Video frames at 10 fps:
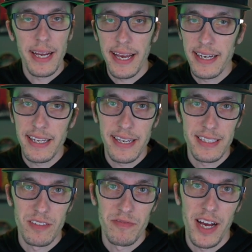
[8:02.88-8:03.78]
ahead, getting
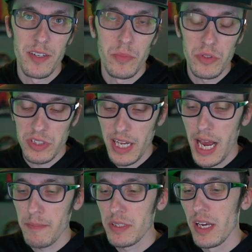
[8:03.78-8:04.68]
some valuable
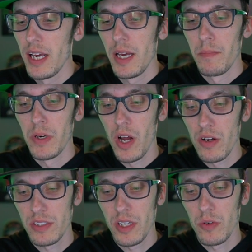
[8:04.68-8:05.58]
snaps, but
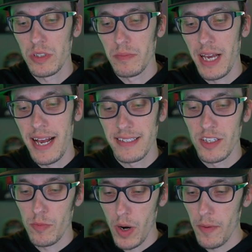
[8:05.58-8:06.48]
also some guys that
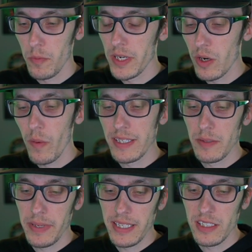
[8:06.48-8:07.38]
are probably going to
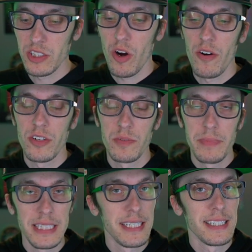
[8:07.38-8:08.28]
be the starters
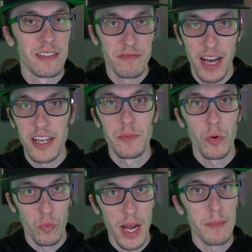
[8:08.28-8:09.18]
missing some valuable
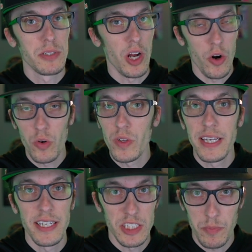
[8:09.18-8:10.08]
reps early
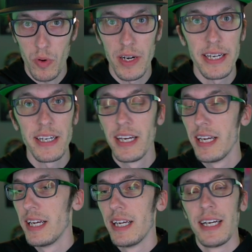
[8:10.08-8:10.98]
in spring.
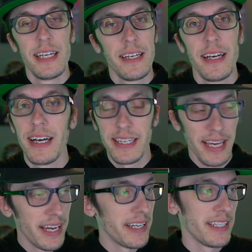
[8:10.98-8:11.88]

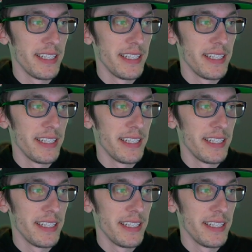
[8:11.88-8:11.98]
Again,